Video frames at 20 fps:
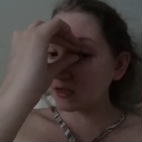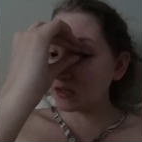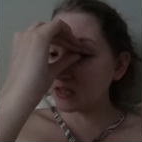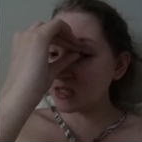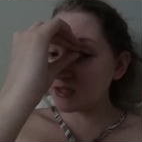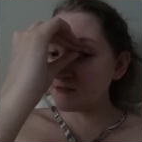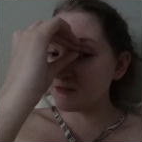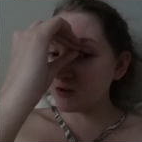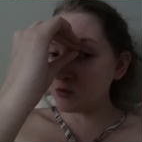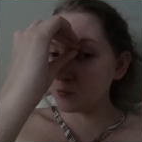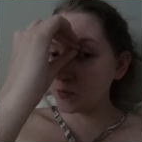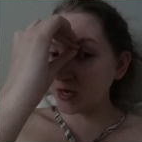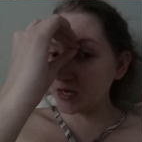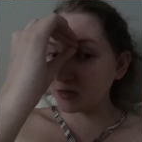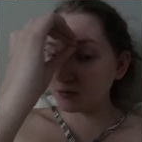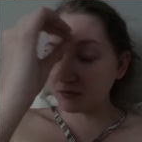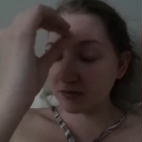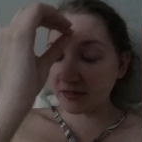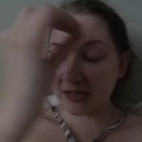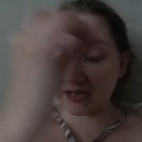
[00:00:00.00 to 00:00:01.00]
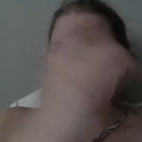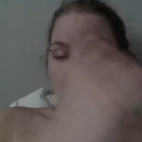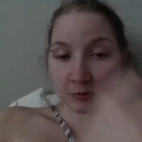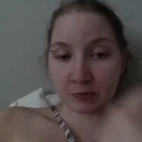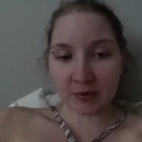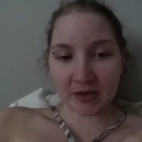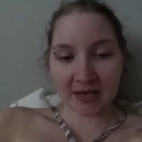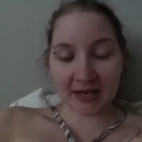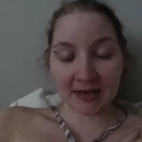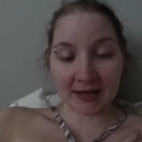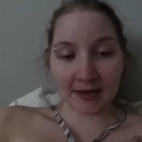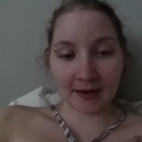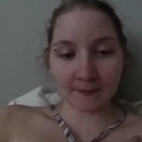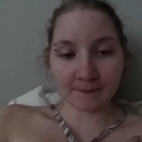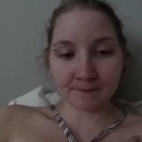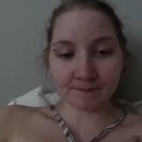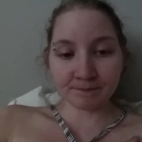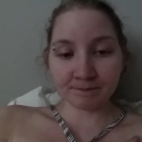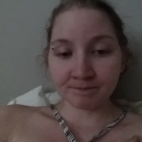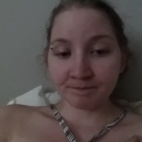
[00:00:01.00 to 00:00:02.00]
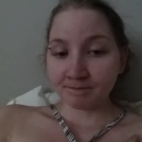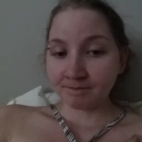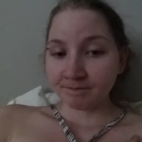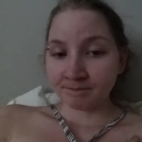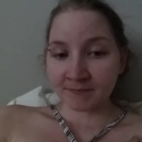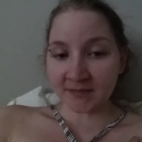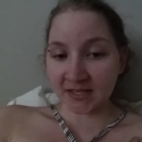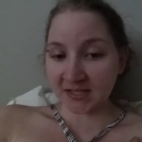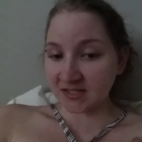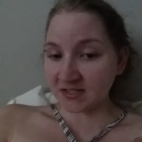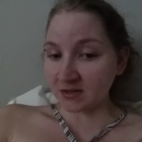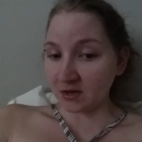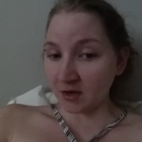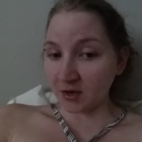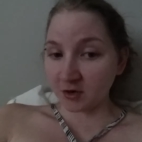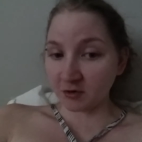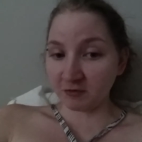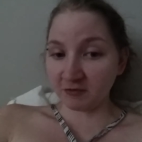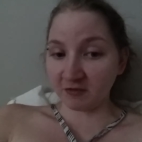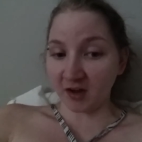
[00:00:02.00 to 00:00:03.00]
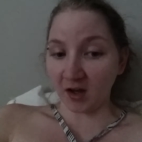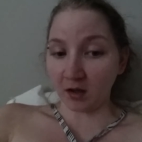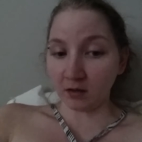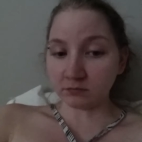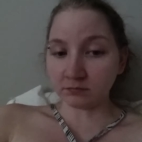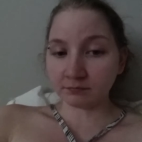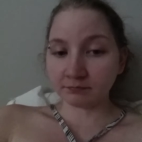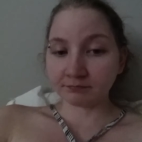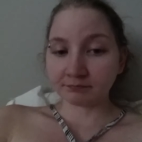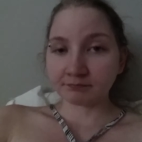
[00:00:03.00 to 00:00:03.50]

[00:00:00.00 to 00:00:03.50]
Even when you think you can't. That's not your fault.